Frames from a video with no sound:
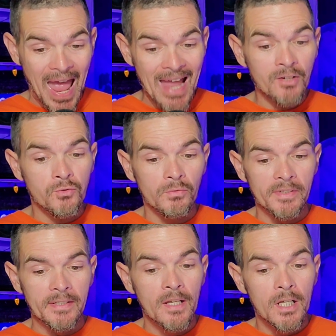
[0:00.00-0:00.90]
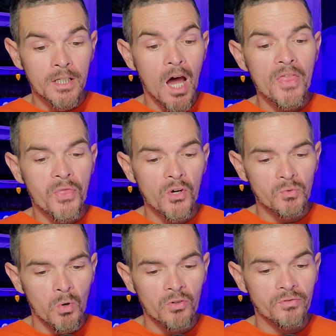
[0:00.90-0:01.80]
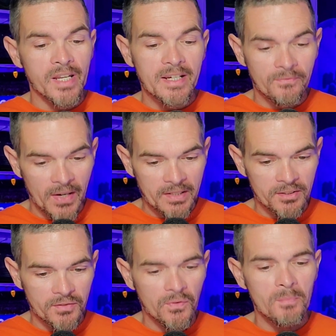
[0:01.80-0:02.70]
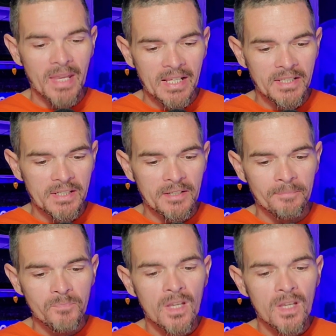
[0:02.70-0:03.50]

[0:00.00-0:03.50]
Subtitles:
actually, not third world invaders from India.